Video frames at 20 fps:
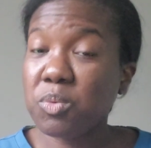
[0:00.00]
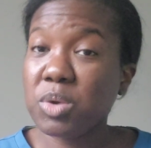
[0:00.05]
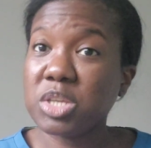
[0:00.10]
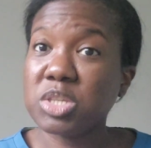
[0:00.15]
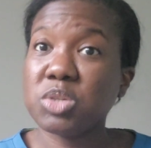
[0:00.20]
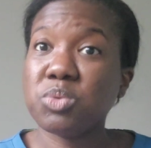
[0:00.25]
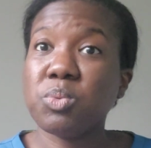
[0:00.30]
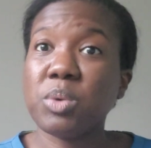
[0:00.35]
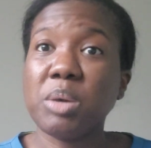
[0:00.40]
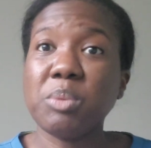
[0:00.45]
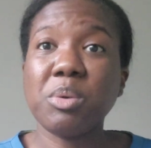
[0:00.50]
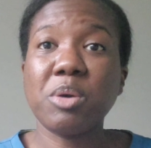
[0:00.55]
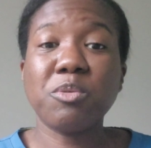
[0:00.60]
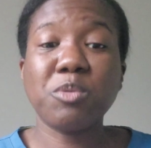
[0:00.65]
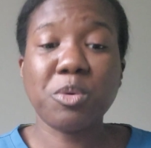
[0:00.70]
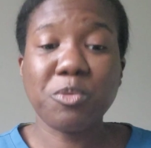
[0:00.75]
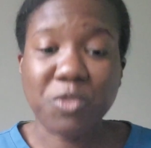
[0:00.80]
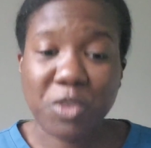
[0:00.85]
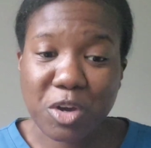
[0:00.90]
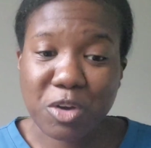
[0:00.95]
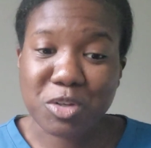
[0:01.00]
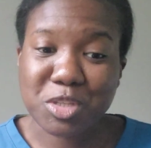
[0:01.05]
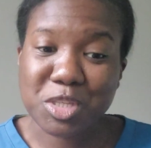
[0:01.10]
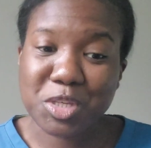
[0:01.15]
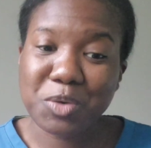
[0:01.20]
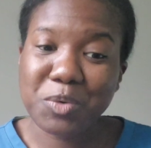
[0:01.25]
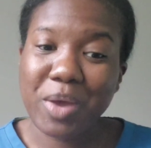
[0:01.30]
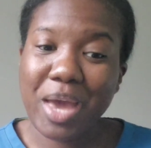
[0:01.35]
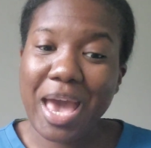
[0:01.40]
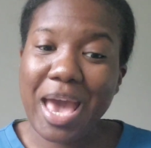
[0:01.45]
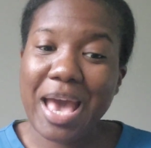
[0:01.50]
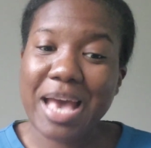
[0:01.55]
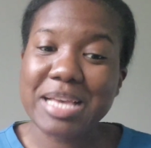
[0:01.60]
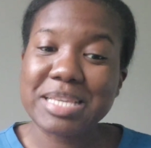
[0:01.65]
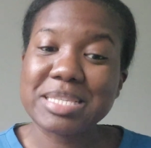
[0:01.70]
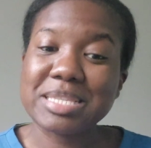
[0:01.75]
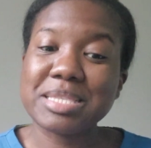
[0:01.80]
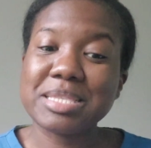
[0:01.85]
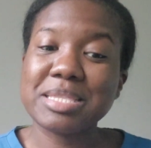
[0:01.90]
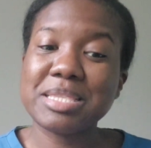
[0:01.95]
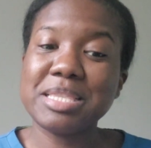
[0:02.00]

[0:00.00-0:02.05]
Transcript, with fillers: which we would refer to as